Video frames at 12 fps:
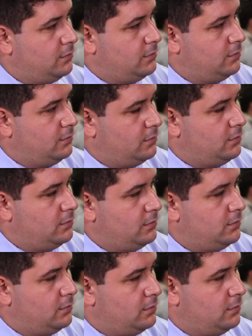
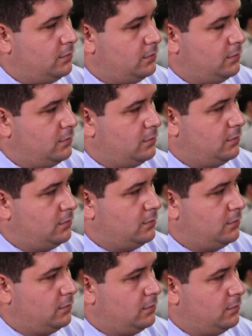
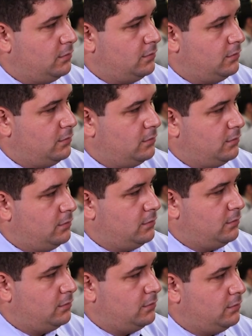
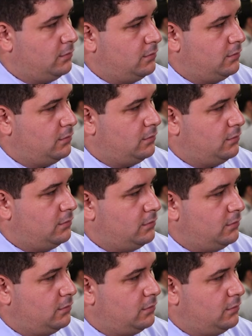
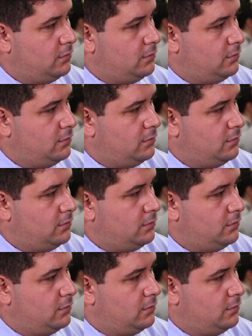(not speaking)